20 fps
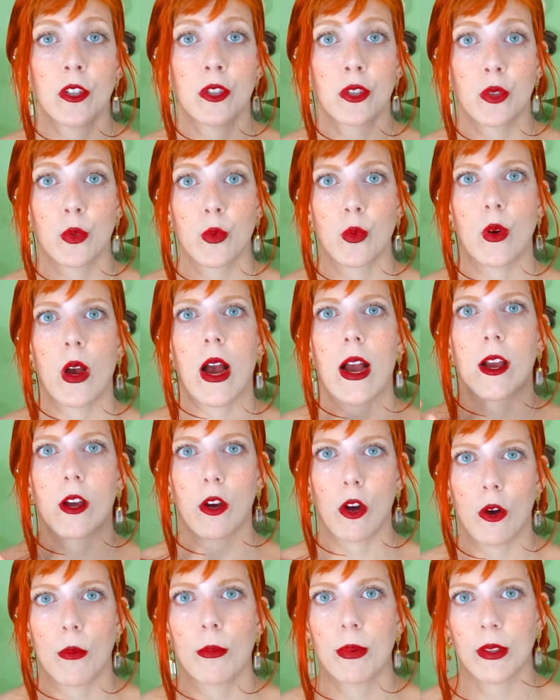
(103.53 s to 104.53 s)
to
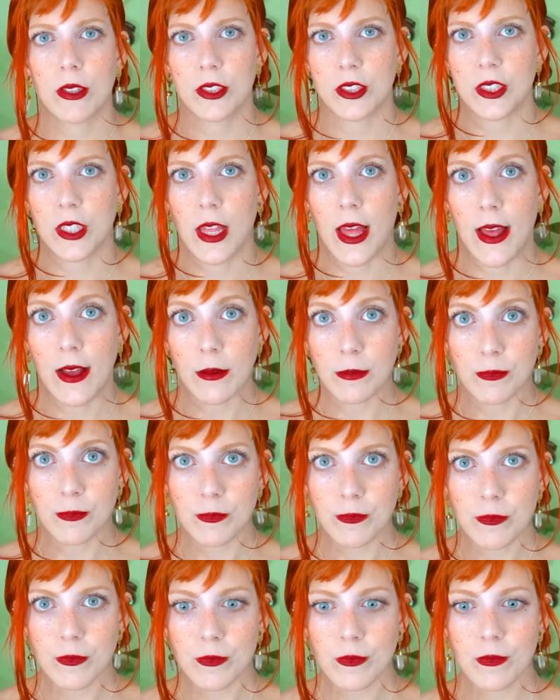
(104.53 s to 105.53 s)
accomplish that.
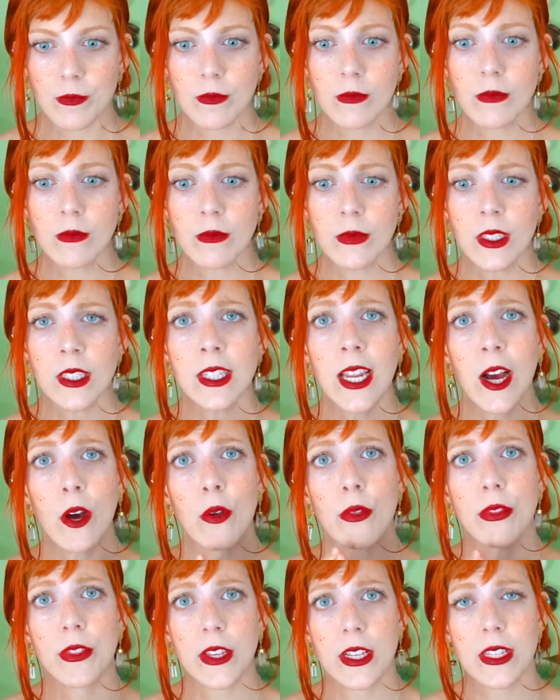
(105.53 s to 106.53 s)

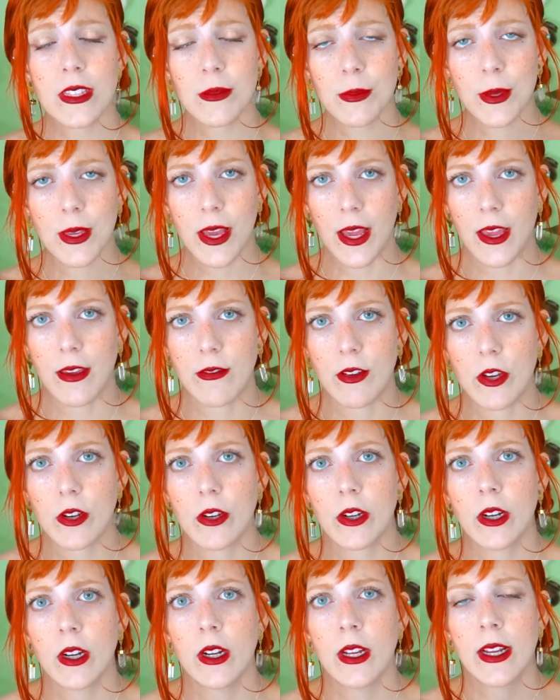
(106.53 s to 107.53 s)
Now, this
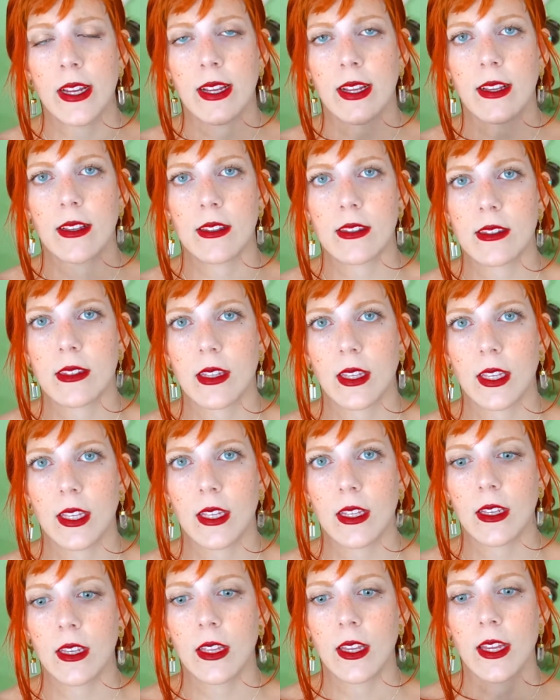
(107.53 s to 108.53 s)
behavior is
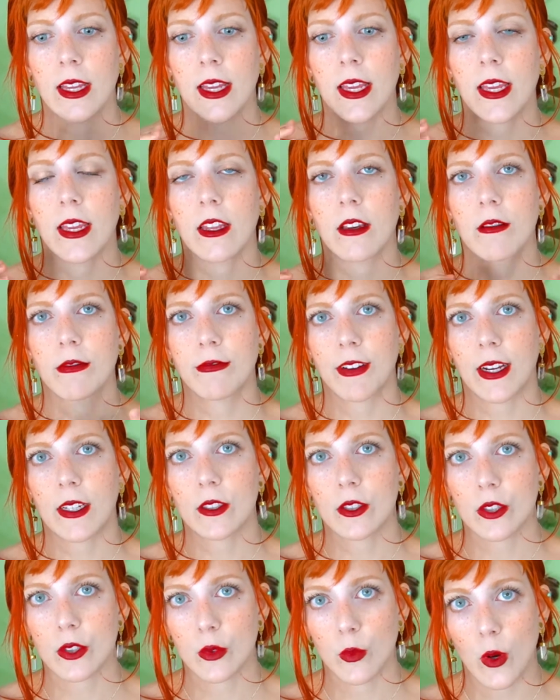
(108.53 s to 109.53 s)
seen in
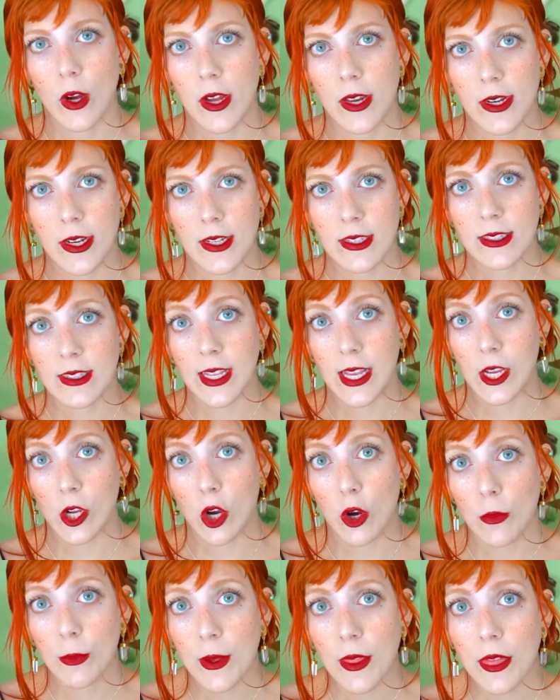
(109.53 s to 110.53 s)
factor 1
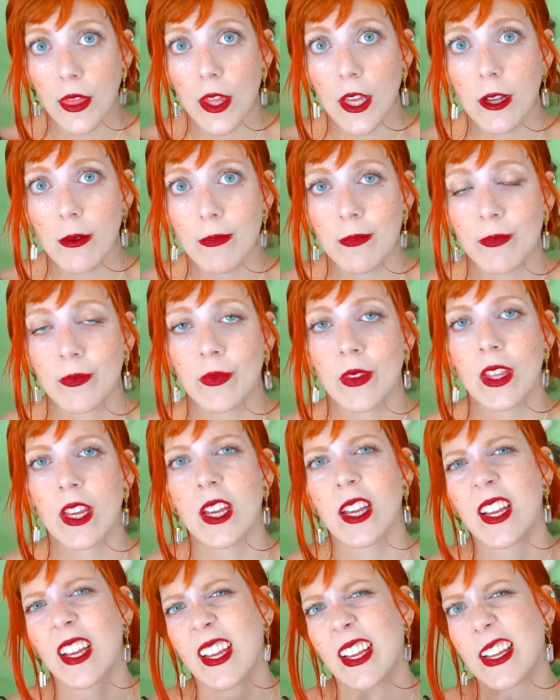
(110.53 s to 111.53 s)
psychopathy.
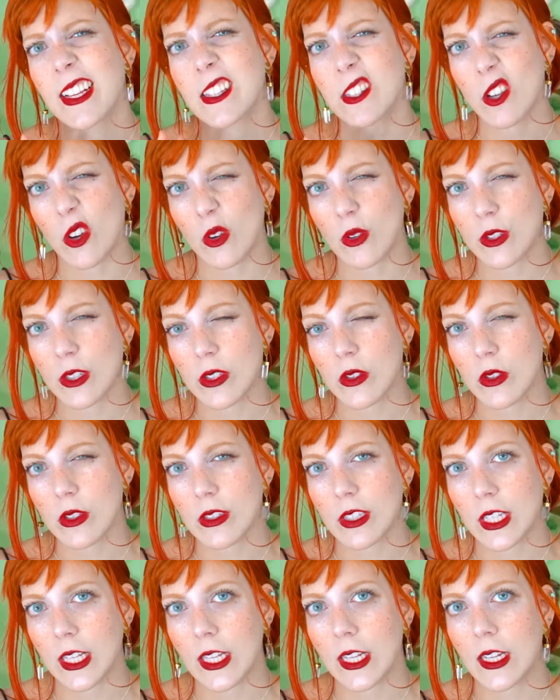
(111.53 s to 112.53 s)
It's also
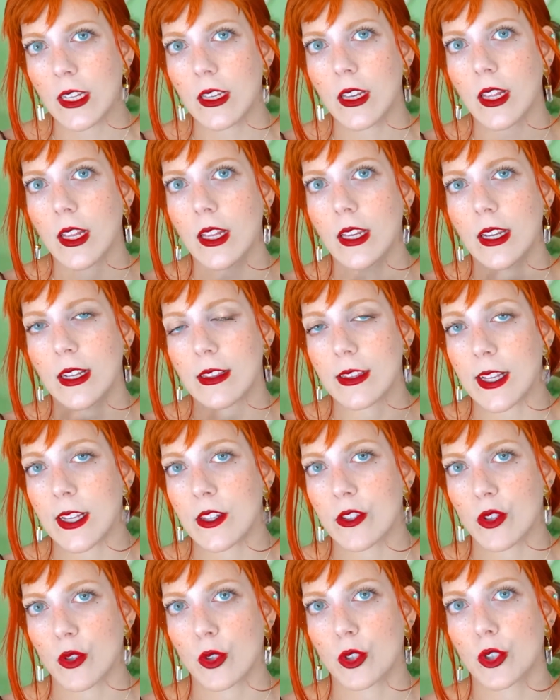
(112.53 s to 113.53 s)
seen in
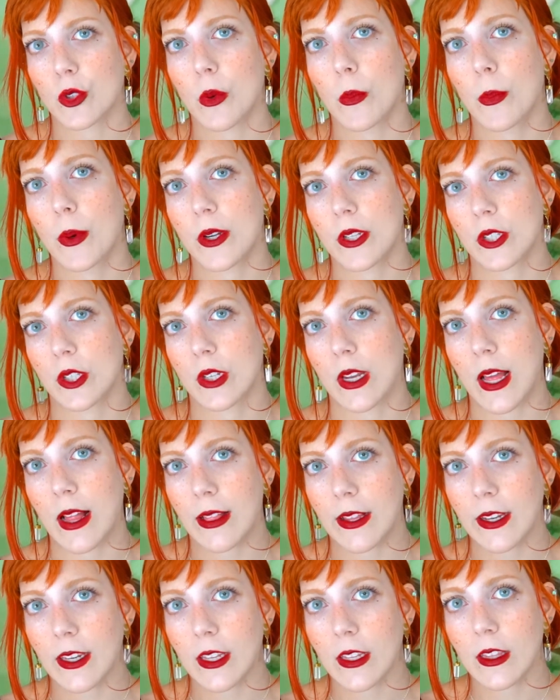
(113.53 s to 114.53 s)
antisocial
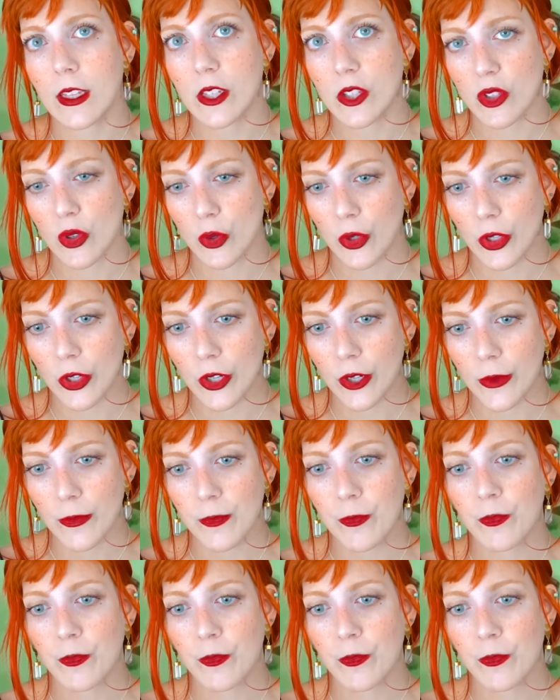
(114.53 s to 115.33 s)
personality disorder,